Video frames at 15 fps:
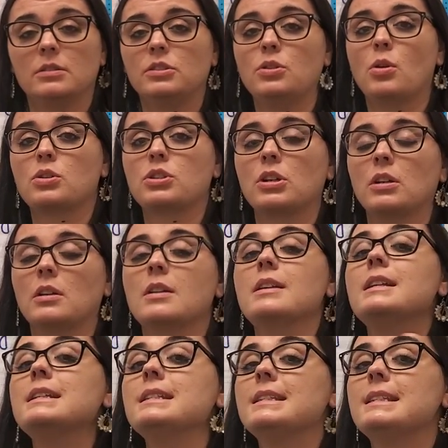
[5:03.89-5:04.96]
Your turn.
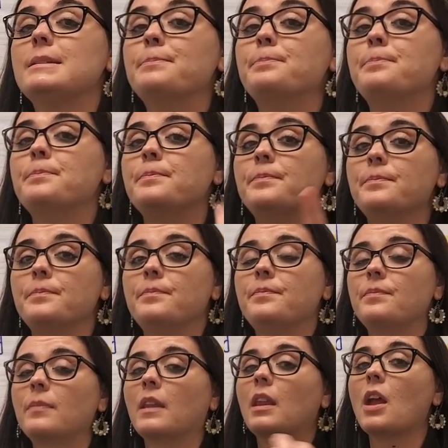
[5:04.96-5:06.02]
Sm,
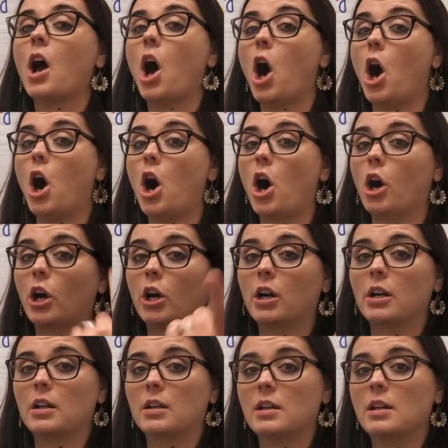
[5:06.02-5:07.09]

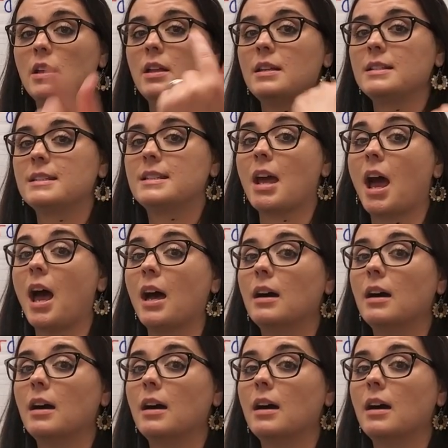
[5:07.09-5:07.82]
r, t,